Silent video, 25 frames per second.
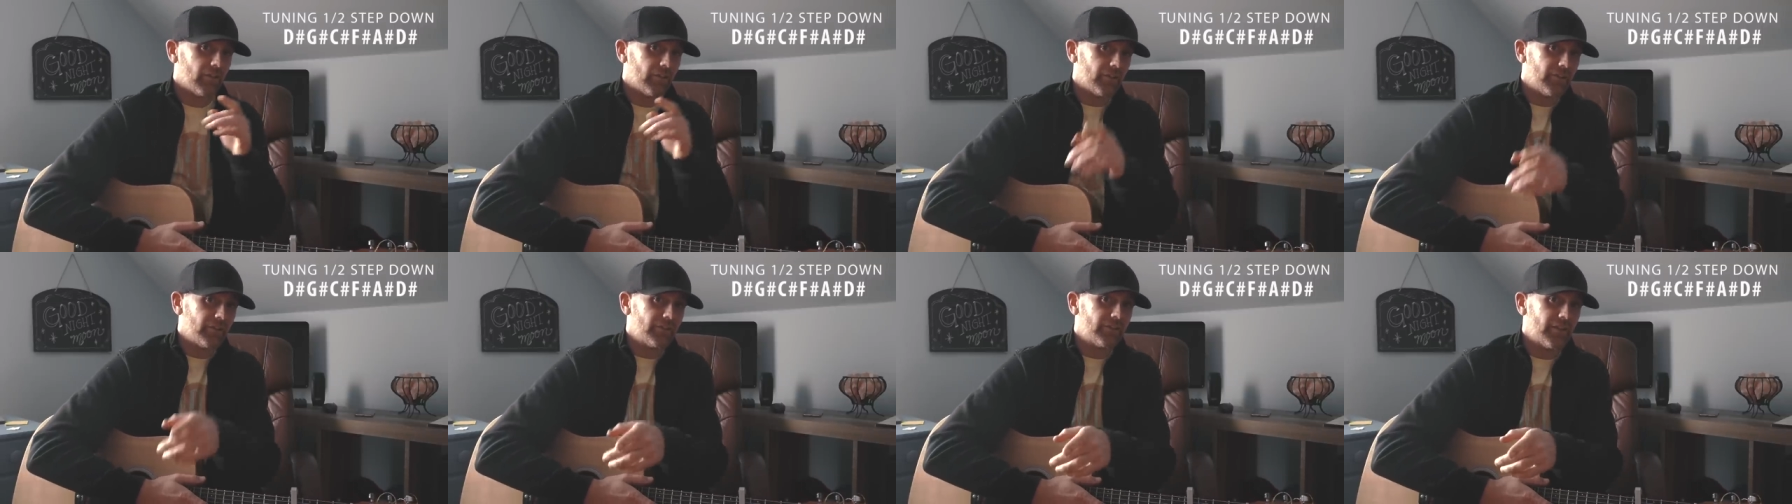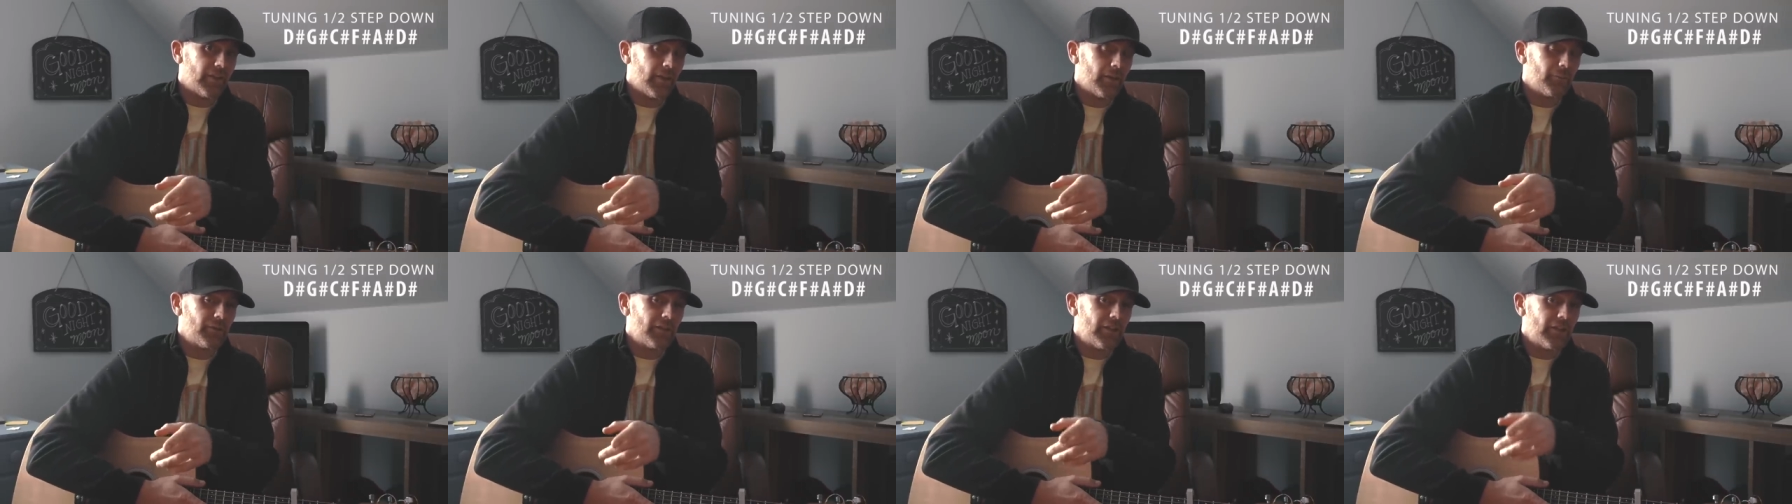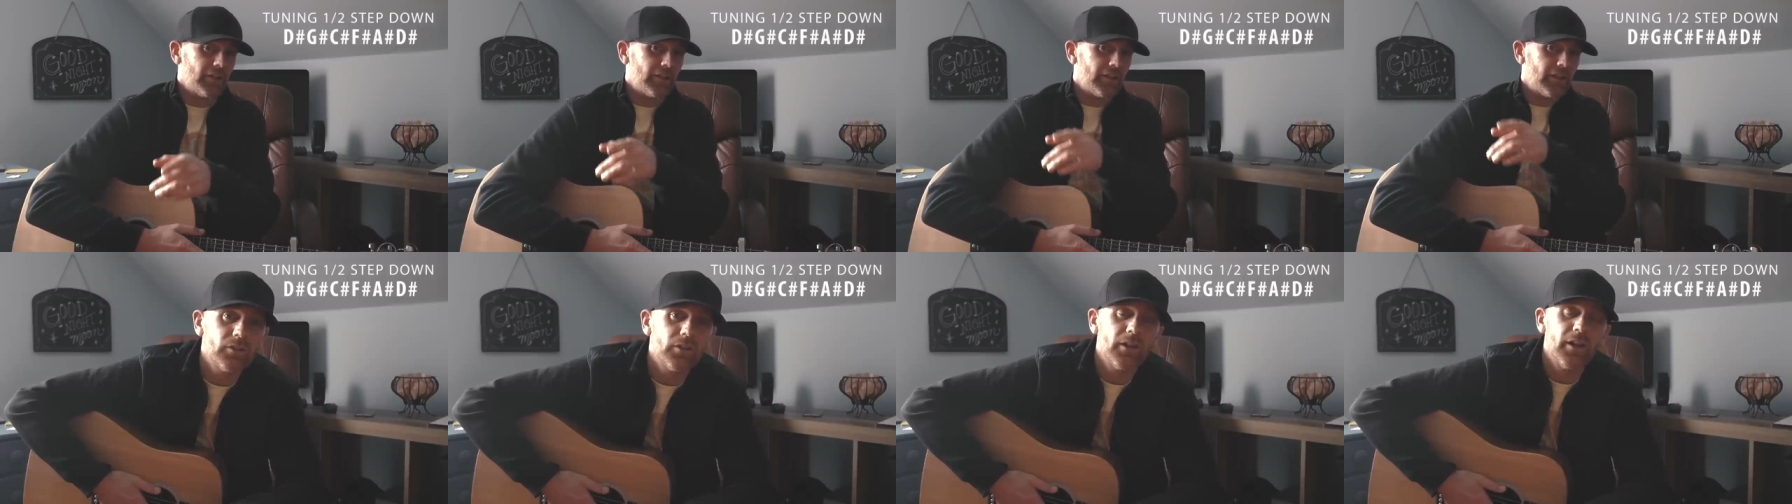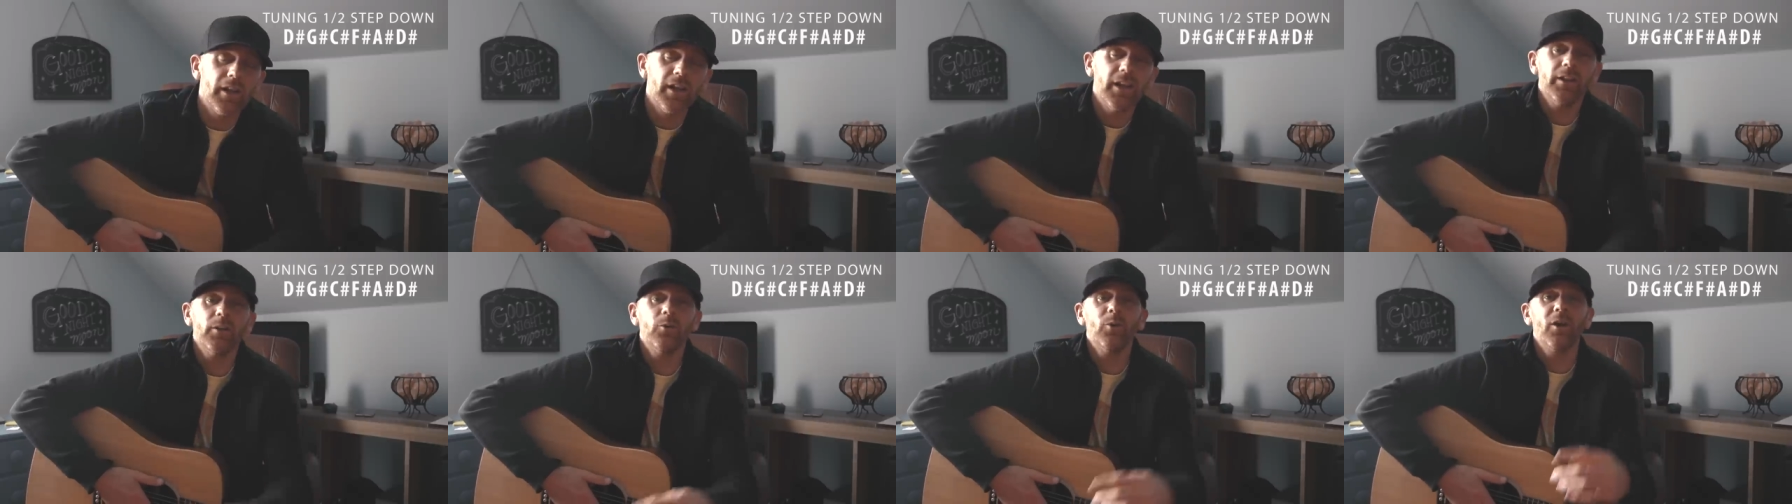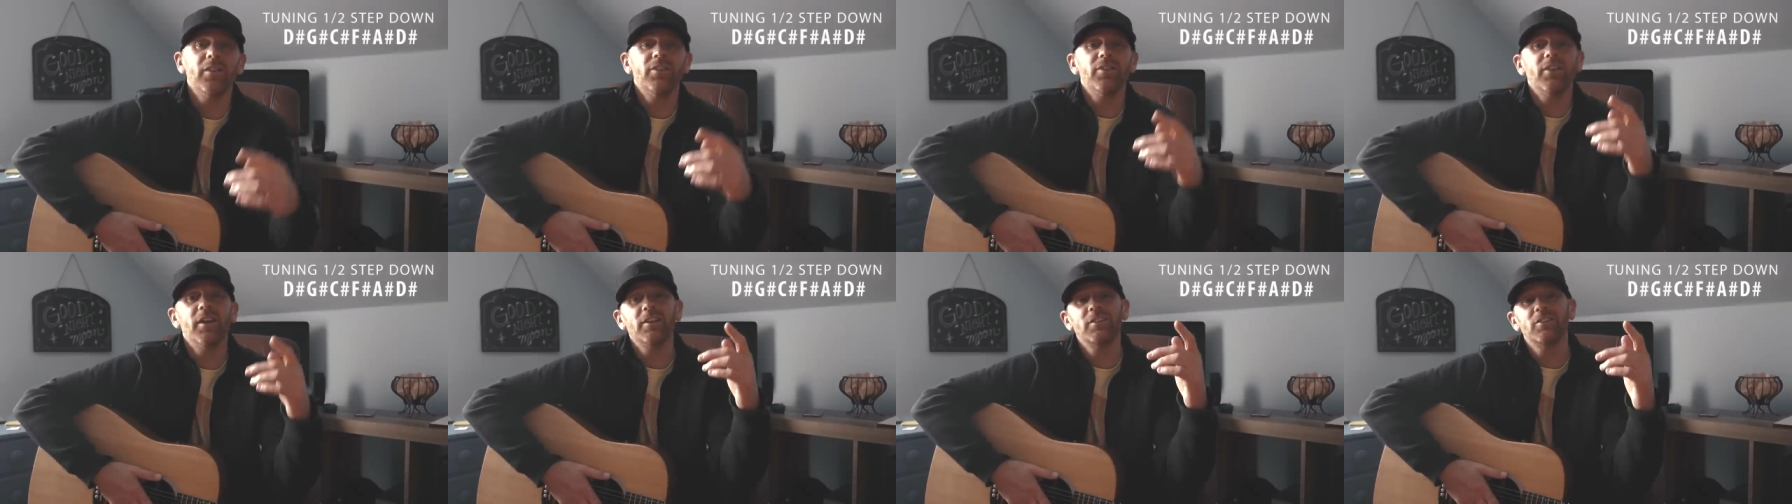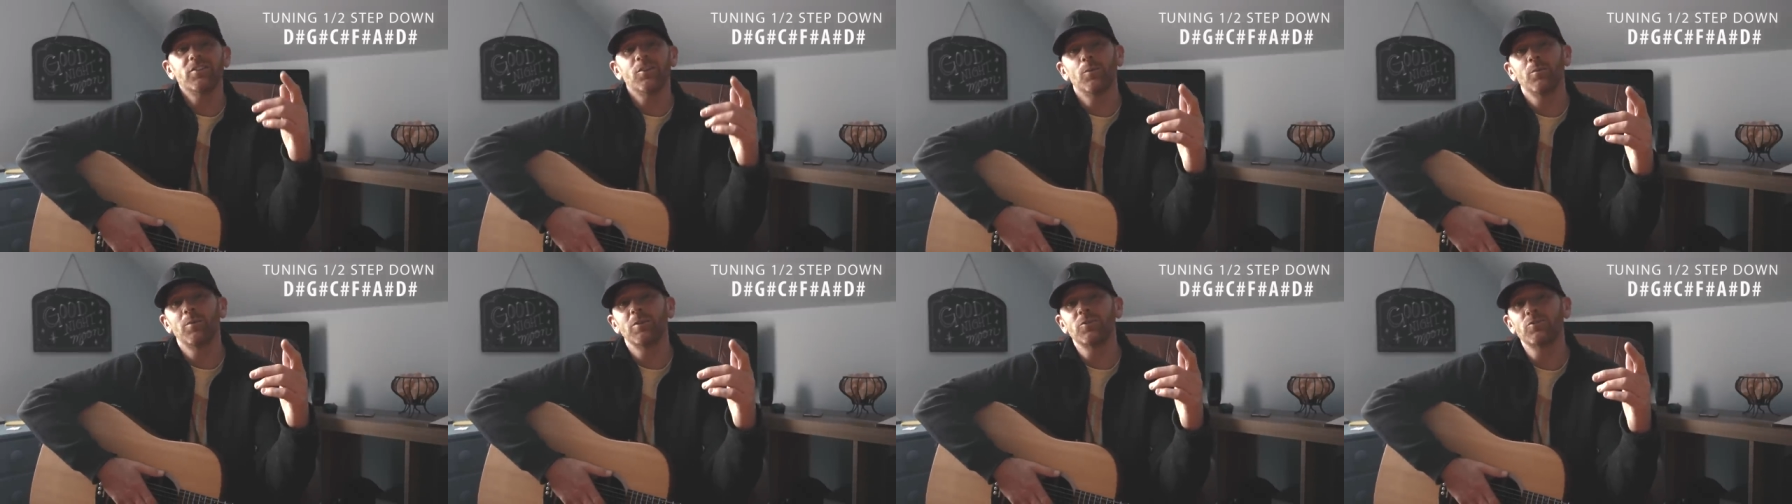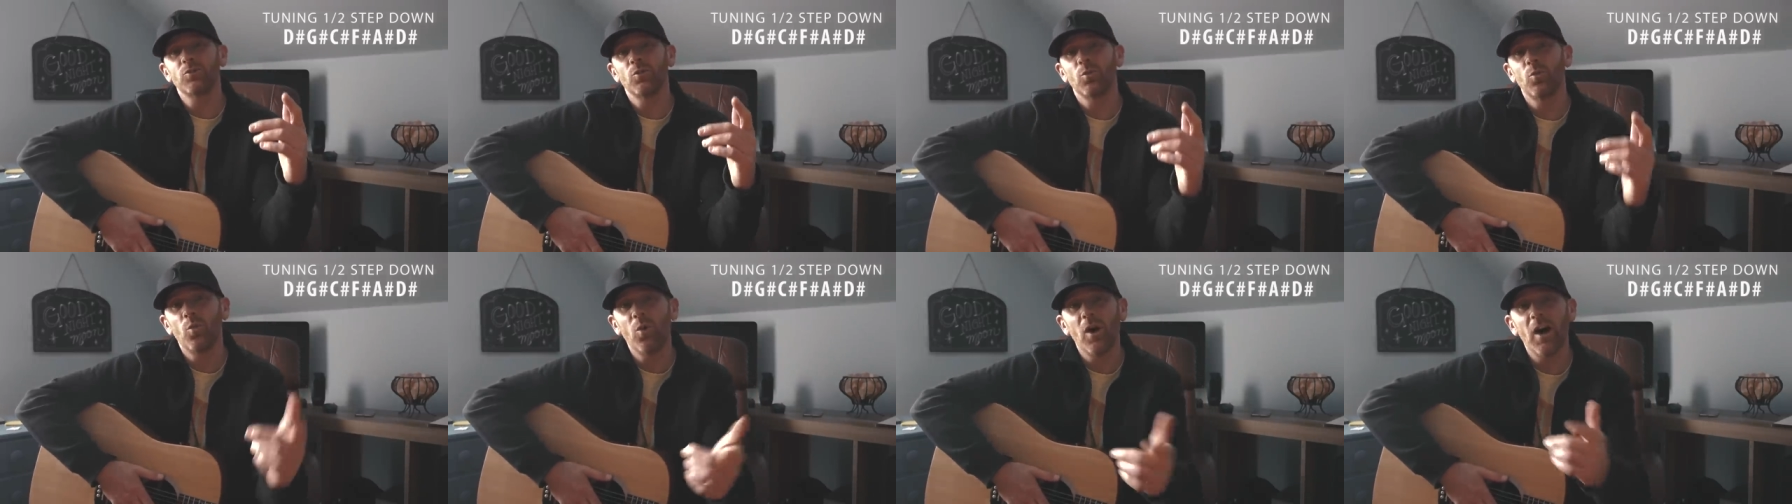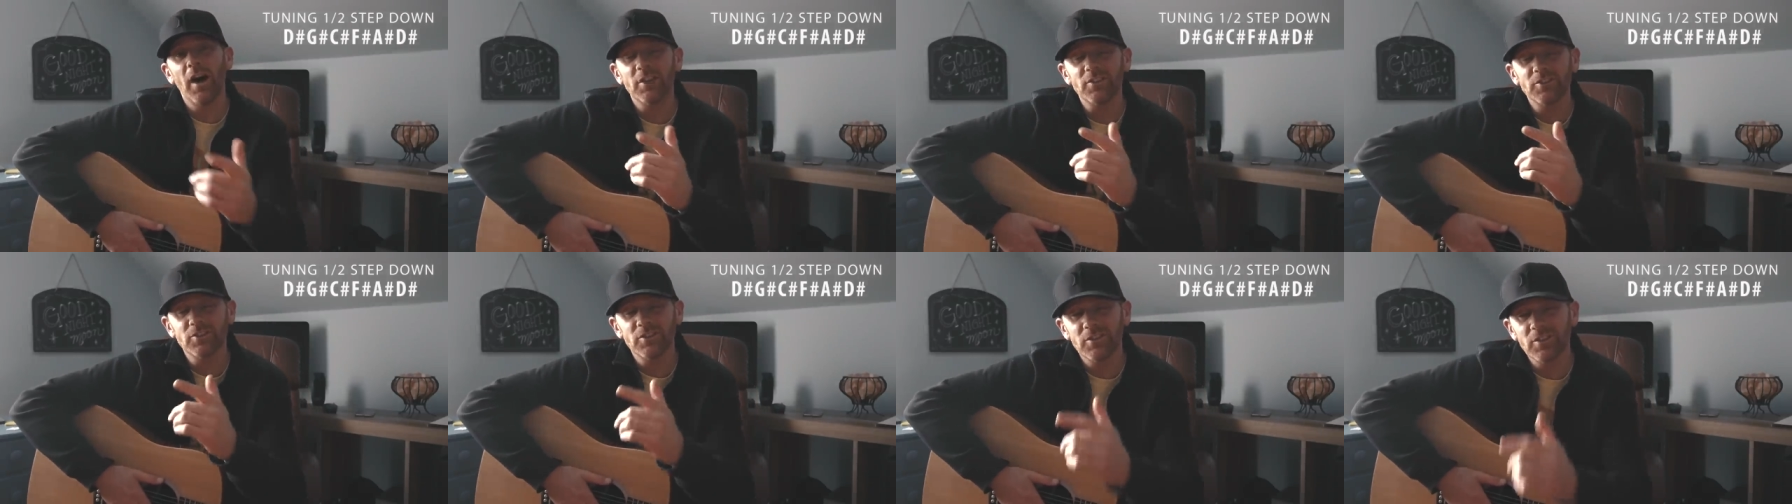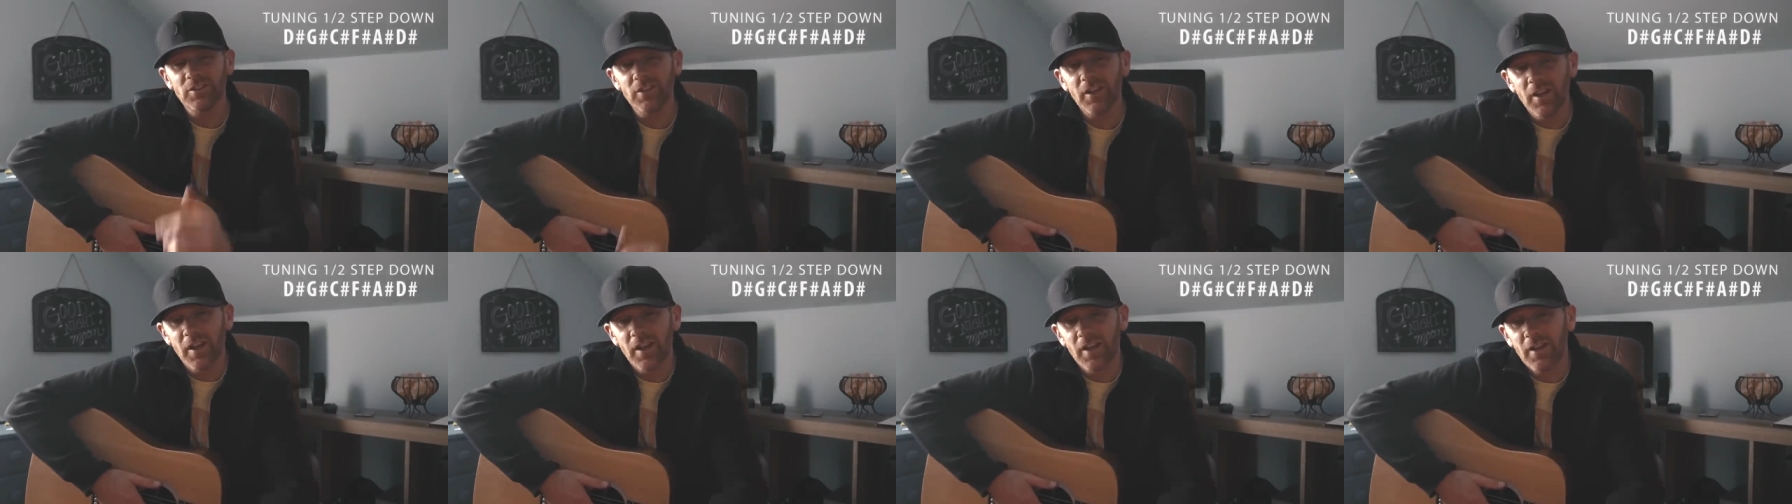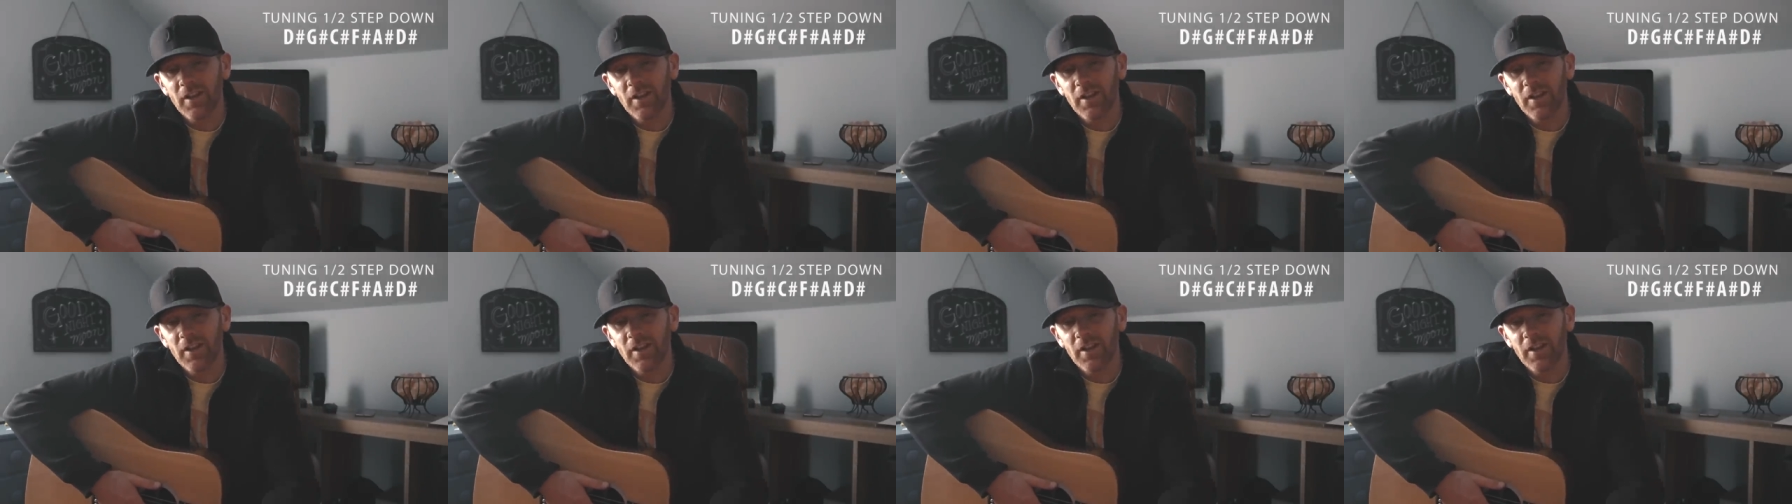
the same key. Anyway, thanks so much for watching.